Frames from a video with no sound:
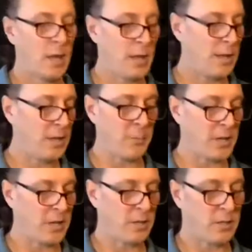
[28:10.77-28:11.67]
And then
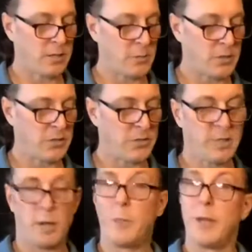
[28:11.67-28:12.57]
the smaller strings
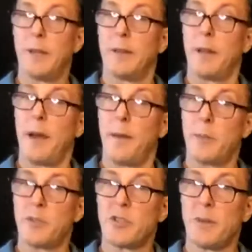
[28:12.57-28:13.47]
I'll bend up, I'll
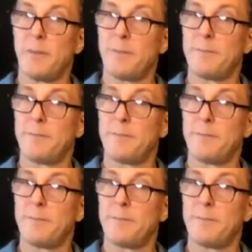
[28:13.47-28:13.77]
push up.